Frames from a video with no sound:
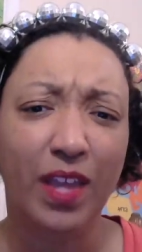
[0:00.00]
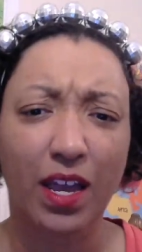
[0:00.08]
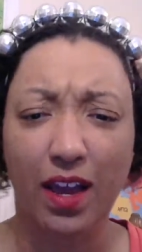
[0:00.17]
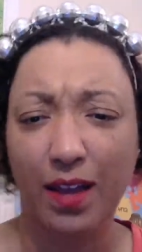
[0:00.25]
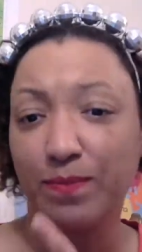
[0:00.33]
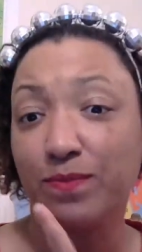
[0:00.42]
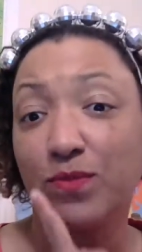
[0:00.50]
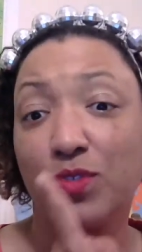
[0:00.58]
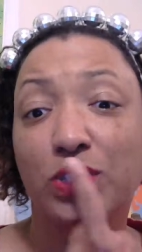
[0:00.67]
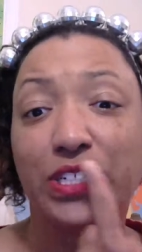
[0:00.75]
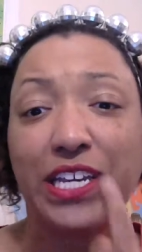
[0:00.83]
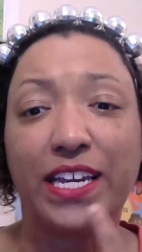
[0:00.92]
I'm
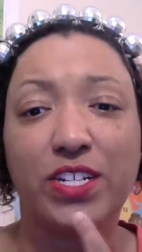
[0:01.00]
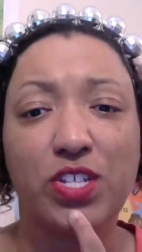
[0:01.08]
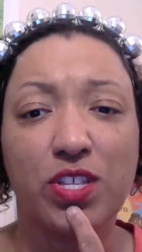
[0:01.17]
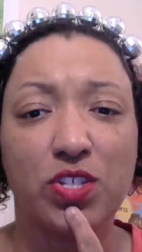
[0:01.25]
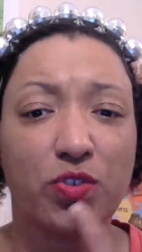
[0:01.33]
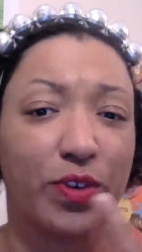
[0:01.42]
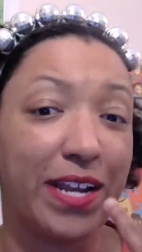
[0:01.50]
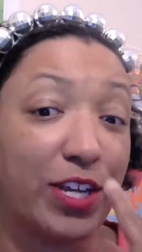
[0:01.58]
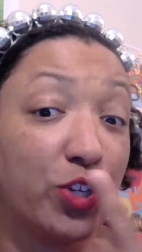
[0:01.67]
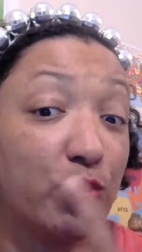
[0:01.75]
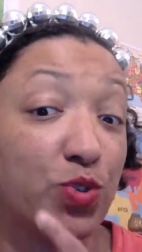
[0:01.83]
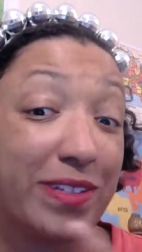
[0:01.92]
looking into the screen. I
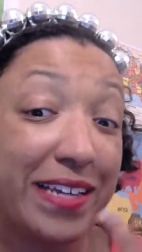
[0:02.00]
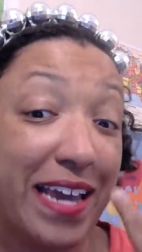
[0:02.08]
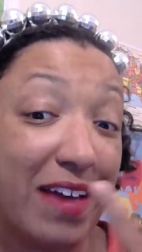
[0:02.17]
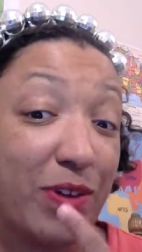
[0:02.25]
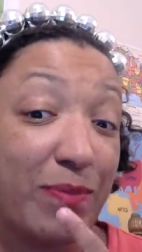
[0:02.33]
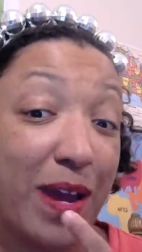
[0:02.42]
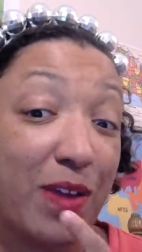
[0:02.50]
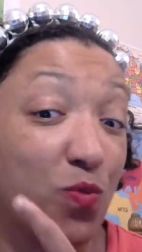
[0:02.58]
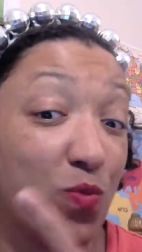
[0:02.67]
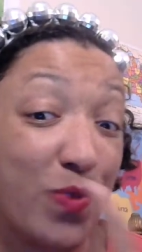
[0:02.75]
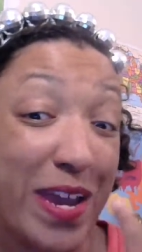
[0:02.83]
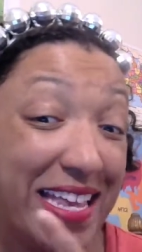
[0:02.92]
usually have on my
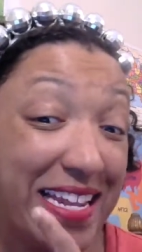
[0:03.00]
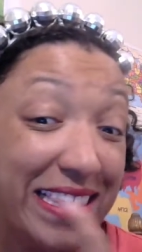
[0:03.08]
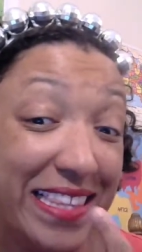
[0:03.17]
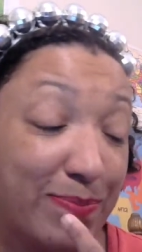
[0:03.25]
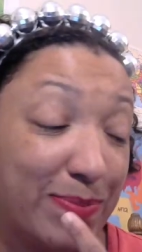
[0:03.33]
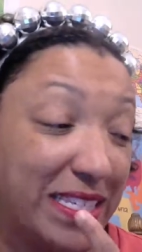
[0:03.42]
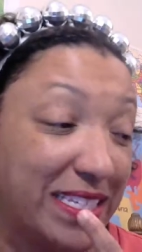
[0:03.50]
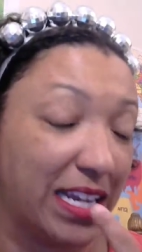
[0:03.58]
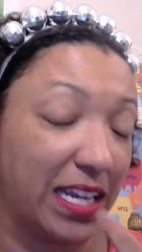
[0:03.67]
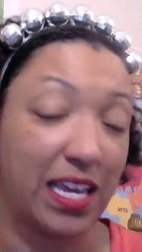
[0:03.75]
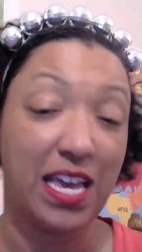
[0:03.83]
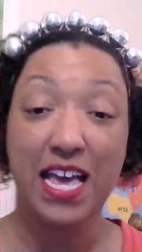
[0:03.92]
red
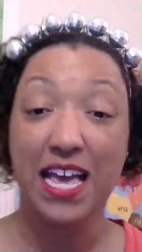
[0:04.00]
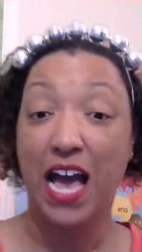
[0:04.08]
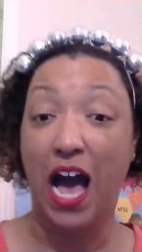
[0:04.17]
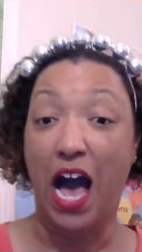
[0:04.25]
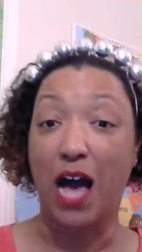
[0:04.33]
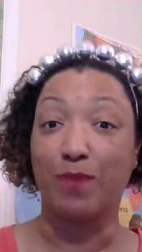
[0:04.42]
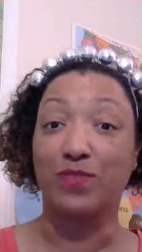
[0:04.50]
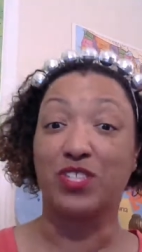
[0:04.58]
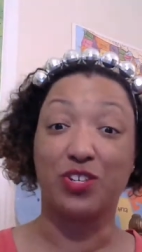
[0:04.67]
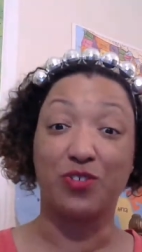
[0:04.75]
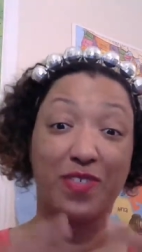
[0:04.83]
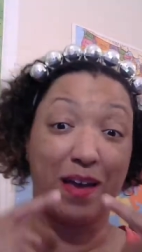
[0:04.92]
lipstick
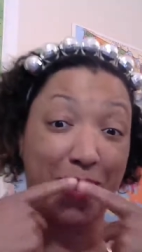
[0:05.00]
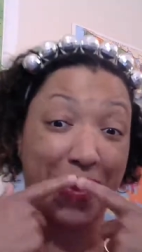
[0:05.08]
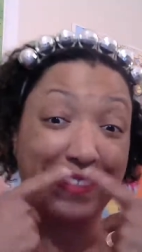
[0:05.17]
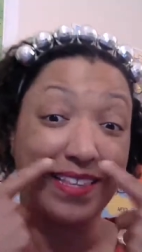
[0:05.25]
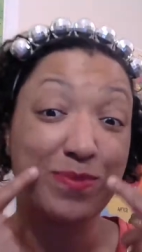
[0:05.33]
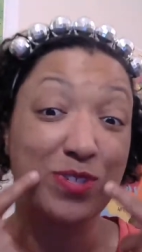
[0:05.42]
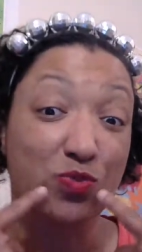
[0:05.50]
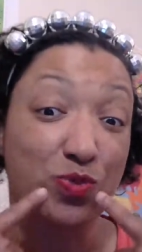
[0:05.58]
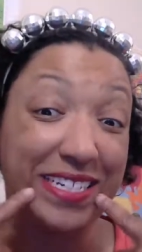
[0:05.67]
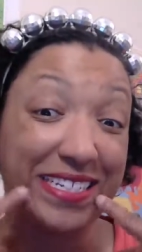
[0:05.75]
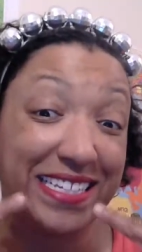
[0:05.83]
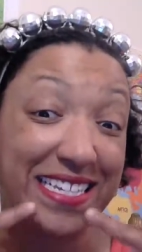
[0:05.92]
so that my lips
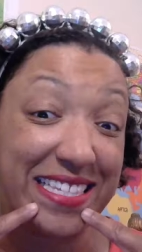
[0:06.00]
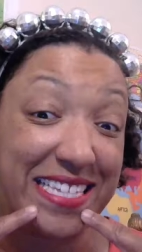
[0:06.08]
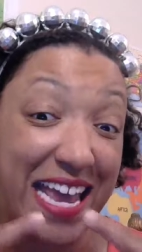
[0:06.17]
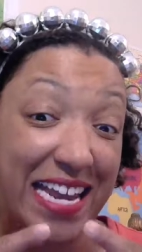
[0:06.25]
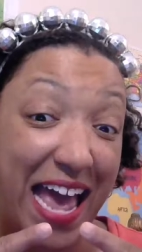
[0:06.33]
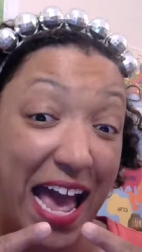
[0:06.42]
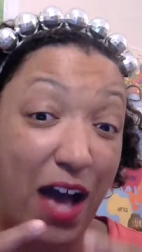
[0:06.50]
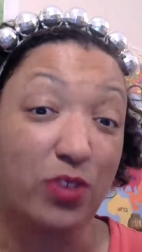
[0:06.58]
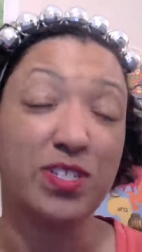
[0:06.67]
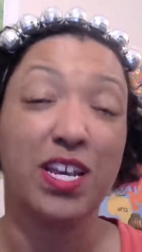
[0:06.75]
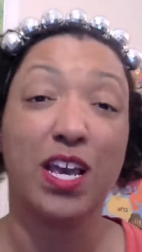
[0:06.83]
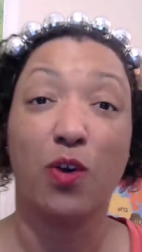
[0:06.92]
really stand out
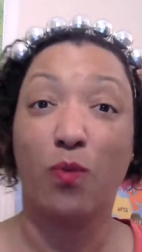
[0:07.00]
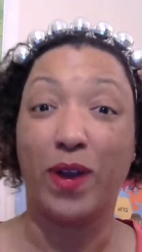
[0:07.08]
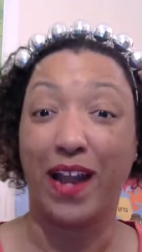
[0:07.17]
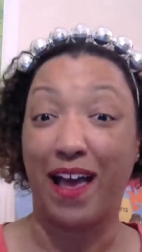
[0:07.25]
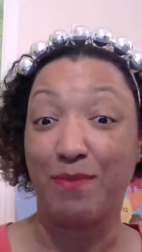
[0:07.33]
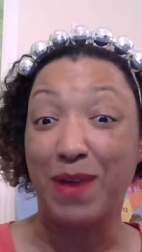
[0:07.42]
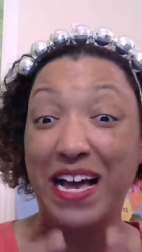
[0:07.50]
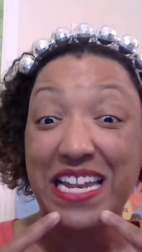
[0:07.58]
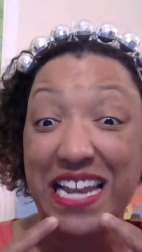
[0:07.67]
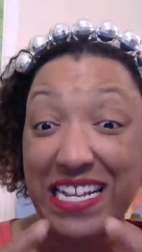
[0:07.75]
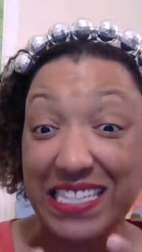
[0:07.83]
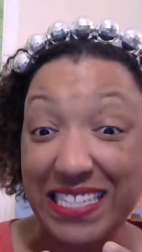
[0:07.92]
when I'm
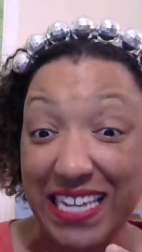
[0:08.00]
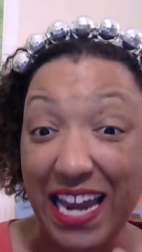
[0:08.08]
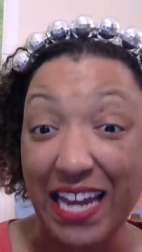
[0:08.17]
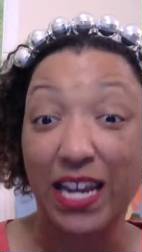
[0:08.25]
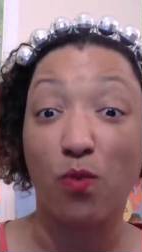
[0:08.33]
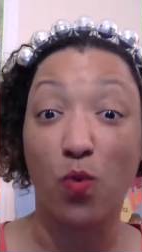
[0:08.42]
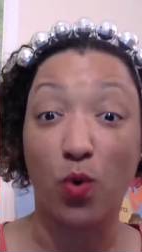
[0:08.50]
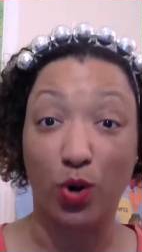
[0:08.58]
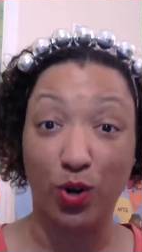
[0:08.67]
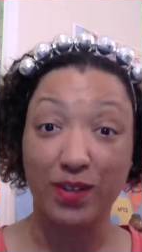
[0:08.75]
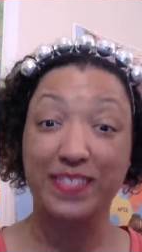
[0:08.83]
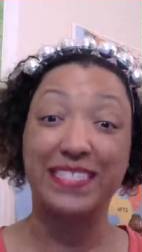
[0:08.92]
enunciating
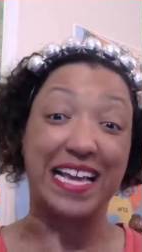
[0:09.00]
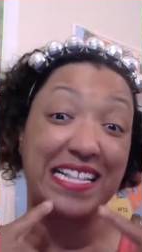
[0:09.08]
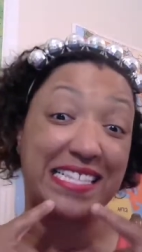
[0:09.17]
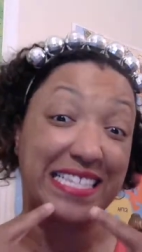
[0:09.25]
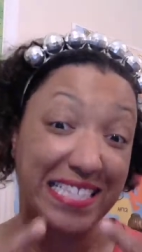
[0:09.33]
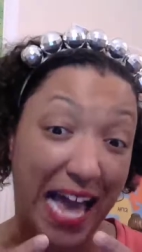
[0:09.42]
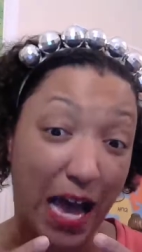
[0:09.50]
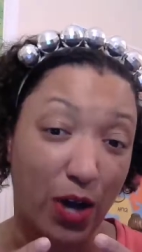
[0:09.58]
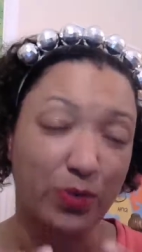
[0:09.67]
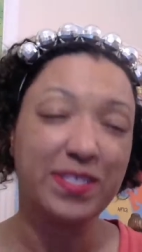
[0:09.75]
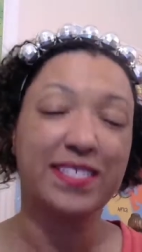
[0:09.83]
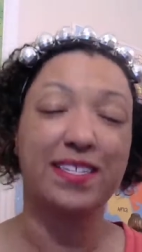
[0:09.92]
words and
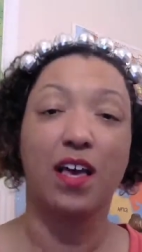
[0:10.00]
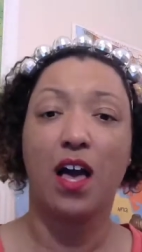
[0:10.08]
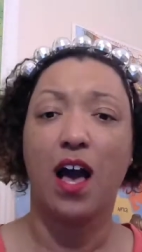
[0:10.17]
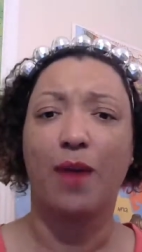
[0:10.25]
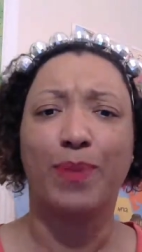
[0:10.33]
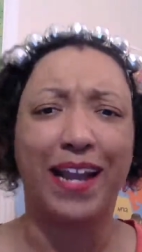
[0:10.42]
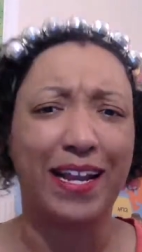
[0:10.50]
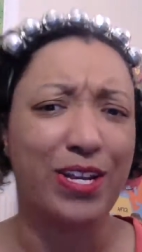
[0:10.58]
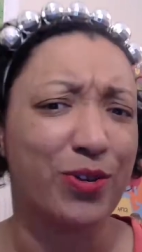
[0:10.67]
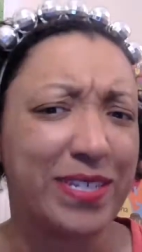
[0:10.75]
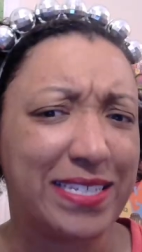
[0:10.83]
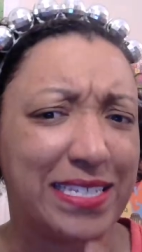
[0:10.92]
sounds. But I
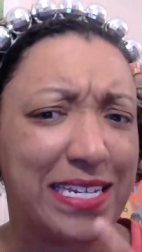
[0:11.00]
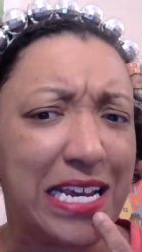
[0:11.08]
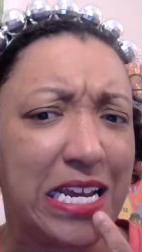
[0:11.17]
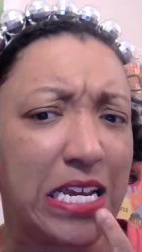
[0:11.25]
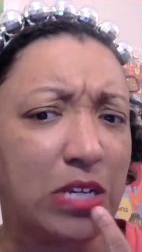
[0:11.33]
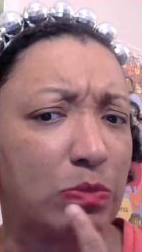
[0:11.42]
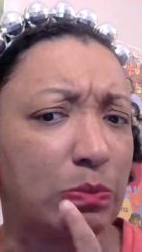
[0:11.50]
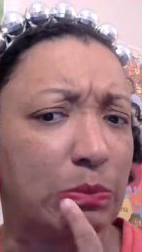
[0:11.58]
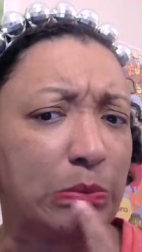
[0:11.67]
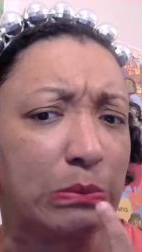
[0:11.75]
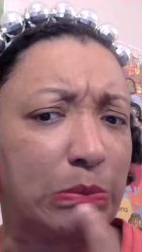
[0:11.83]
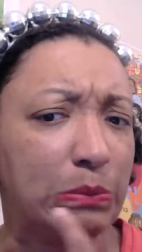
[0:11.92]
noticed today,
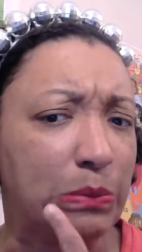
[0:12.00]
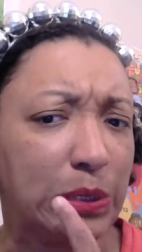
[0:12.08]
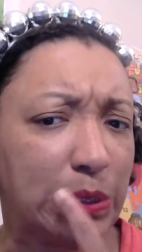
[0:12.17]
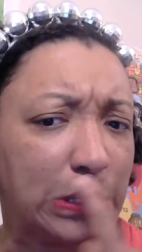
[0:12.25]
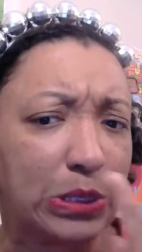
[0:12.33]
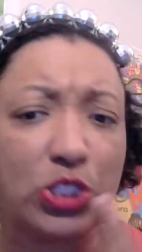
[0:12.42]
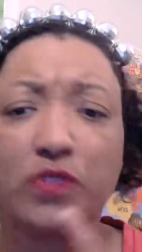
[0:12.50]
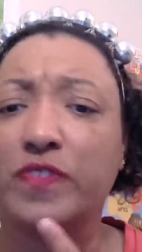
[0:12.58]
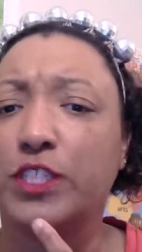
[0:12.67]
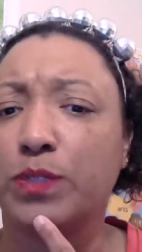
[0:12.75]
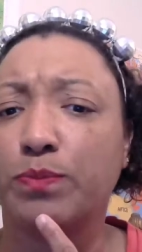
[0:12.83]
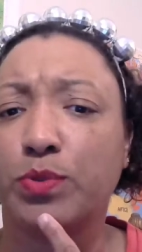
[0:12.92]
doesn't look
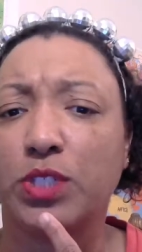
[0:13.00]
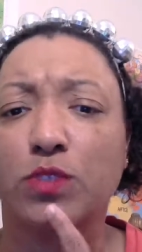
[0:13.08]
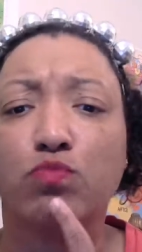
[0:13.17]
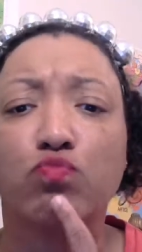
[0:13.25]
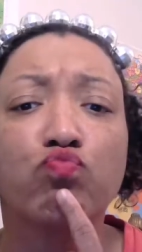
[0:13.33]
very bright.